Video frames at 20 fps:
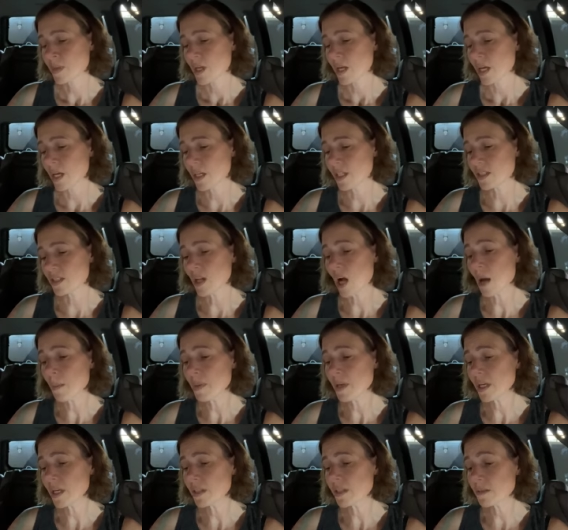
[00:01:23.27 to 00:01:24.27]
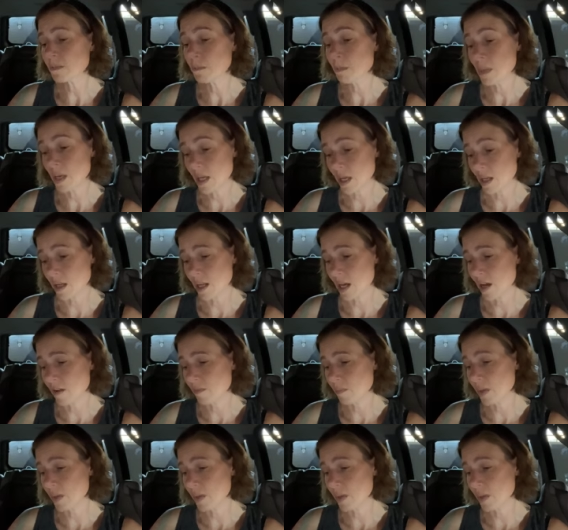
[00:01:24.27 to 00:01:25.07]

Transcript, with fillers: It is not because men have